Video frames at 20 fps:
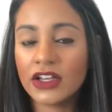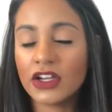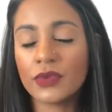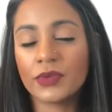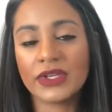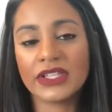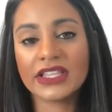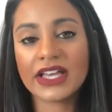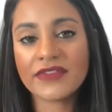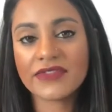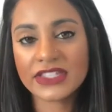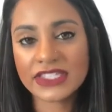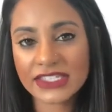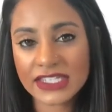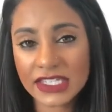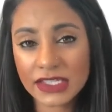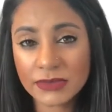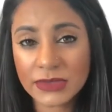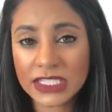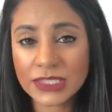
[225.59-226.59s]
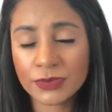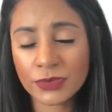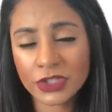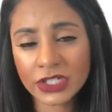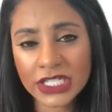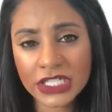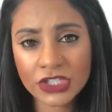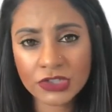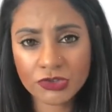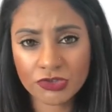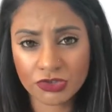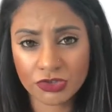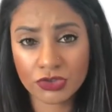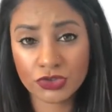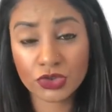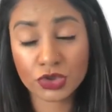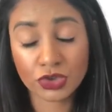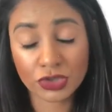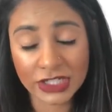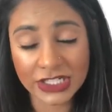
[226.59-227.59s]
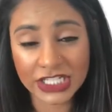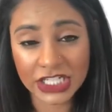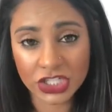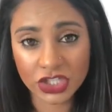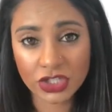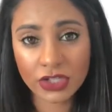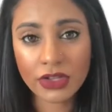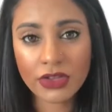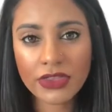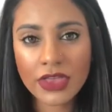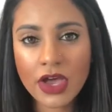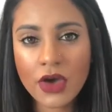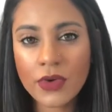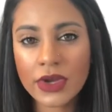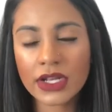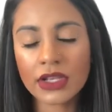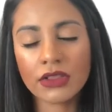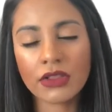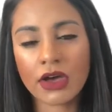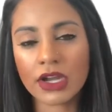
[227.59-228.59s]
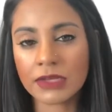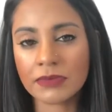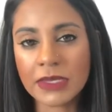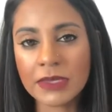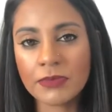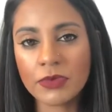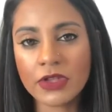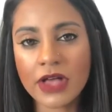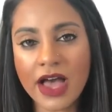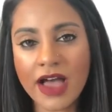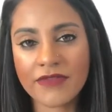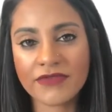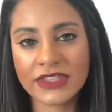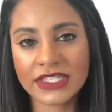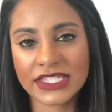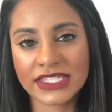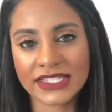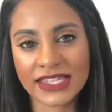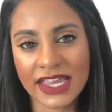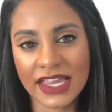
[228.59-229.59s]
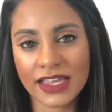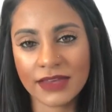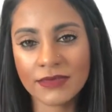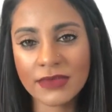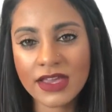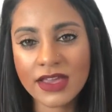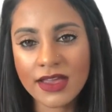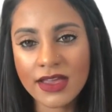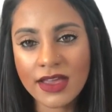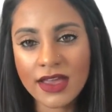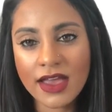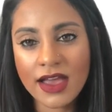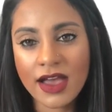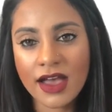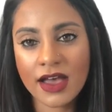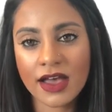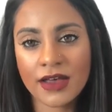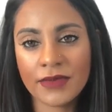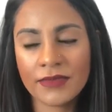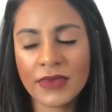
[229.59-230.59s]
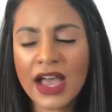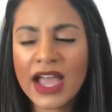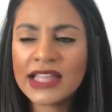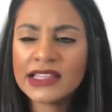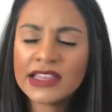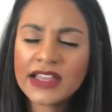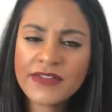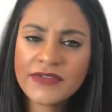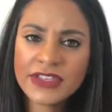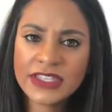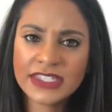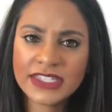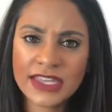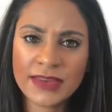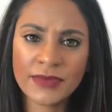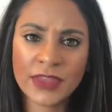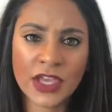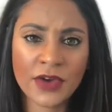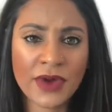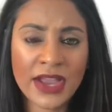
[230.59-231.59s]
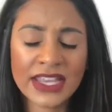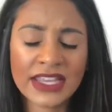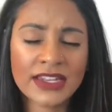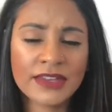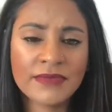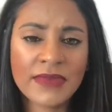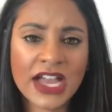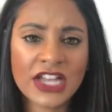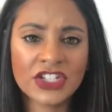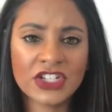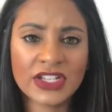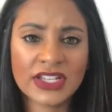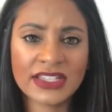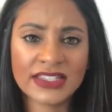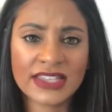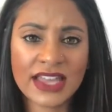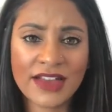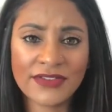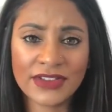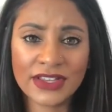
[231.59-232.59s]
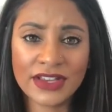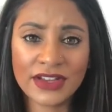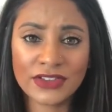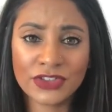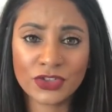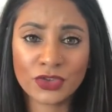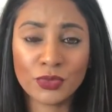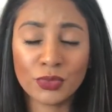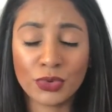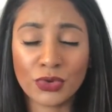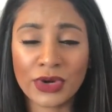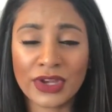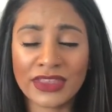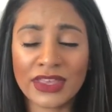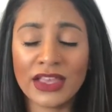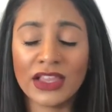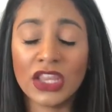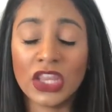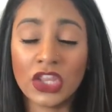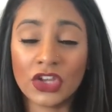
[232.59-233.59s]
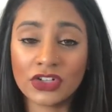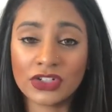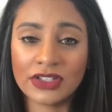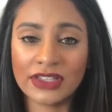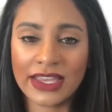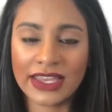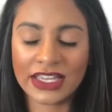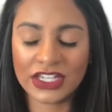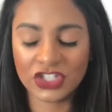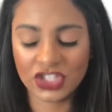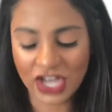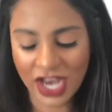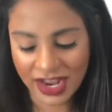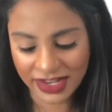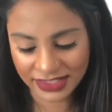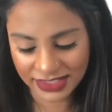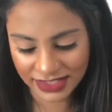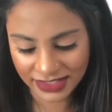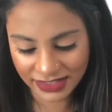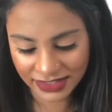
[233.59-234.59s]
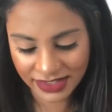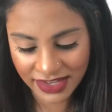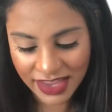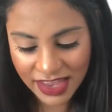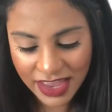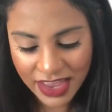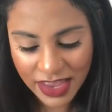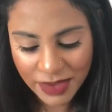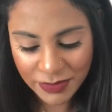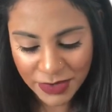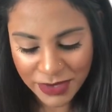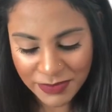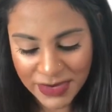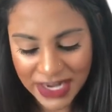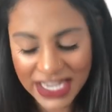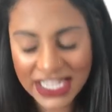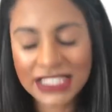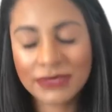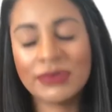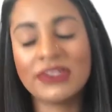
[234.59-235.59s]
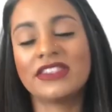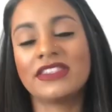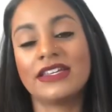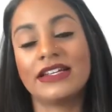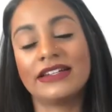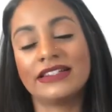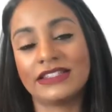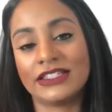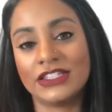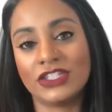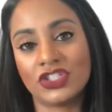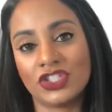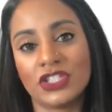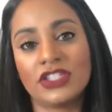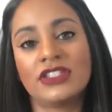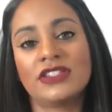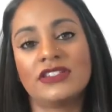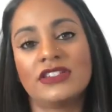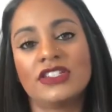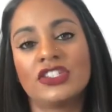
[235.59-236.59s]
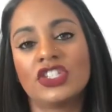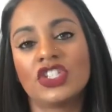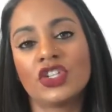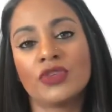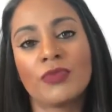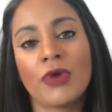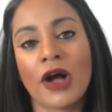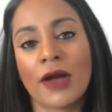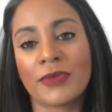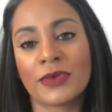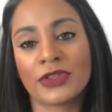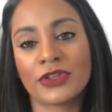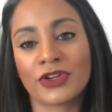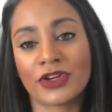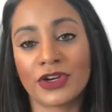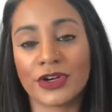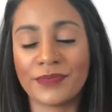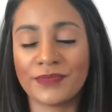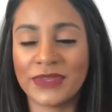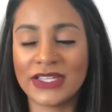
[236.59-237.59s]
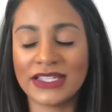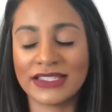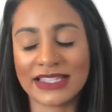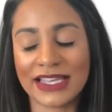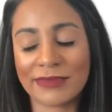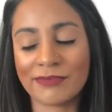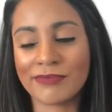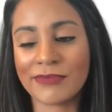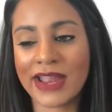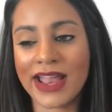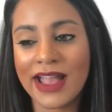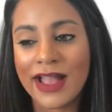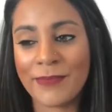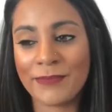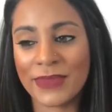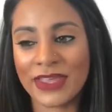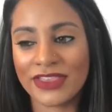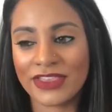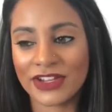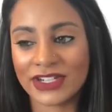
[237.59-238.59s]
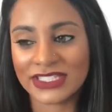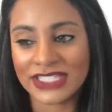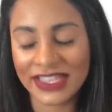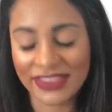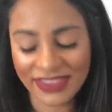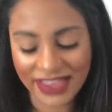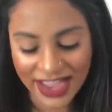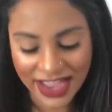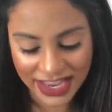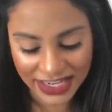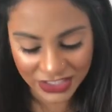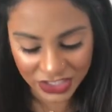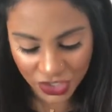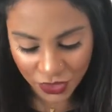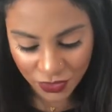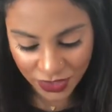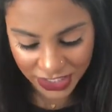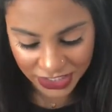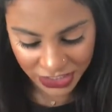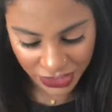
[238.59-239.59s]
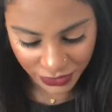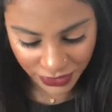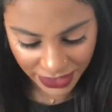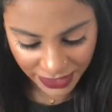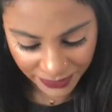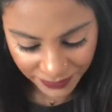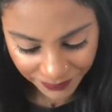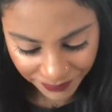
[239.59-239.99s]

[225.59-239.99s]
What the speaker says: We love this name. It's pretty traditional though, and a lot of people have this name. I love this name though. I could imagine us having a little boy that looked like a Jackson, but my husband thinks it's too popular. He's like, meh, been there, done that, don't want to do it.